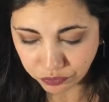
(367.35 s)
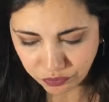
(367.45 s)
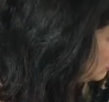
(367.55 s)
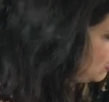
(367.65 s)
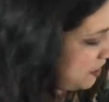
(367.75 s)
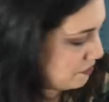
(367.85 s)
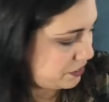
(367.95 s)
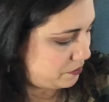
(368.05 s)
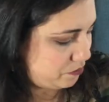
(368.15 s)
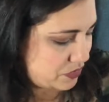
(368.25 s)

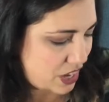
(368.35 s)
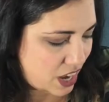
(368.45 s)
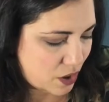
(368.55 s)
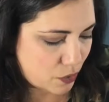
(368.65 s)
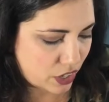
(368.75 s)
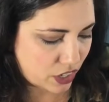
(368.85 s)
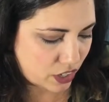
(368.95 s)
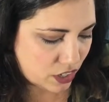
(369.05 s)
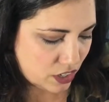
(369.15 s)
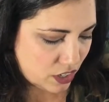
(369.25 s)
Have
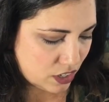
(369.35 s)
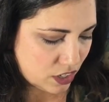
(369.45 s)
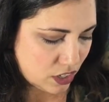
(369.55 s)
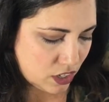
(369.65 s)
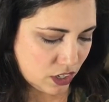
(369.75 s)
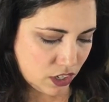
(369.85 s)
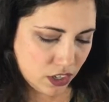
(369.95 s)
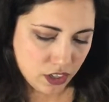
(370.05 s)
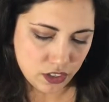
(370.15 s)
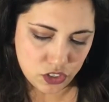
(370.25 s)
our
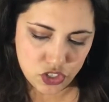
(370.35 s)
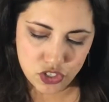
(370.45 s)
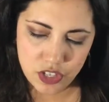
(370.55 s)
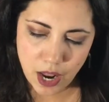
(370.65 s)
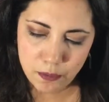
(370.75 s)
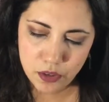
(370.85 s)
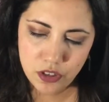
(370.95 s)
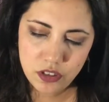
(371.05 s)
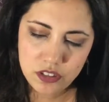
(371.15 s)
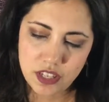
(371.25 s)

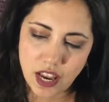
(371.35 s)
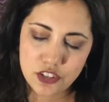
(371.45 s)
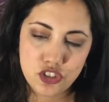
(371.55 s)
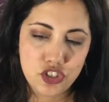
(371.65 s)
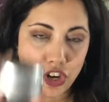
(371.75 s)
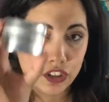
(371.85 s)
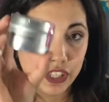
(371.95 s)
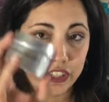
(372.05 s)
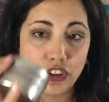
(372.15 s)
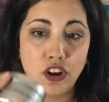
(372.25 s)
double Dutch
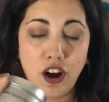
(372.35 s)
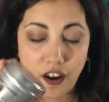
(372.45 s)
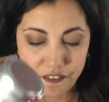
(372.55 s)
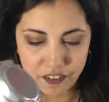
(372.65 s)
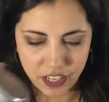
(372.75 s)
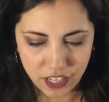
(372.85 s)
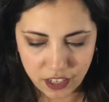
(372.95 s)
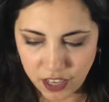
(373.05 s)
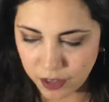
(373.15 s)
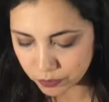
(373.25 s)
chocolate coffee
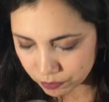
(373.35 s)
and